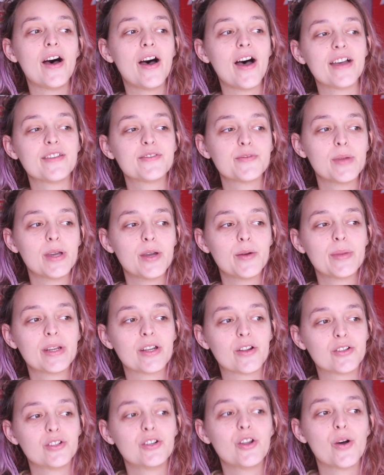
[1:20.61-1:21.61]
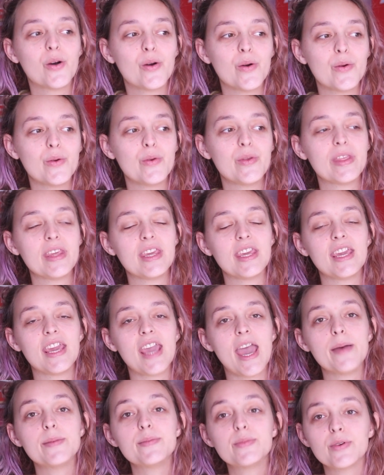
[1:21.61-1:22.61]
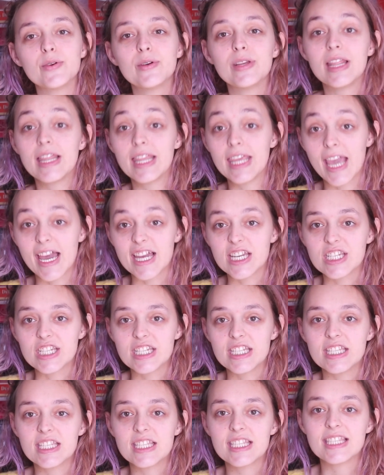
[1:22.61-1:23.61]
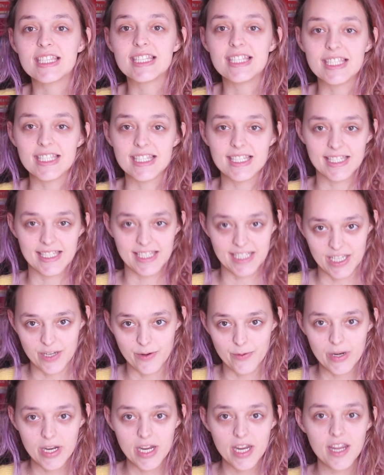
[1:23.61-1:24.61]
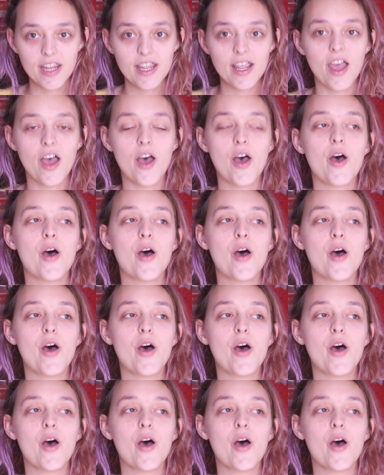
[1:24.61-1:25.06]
As you may or may not know, the Ember in the Ashes series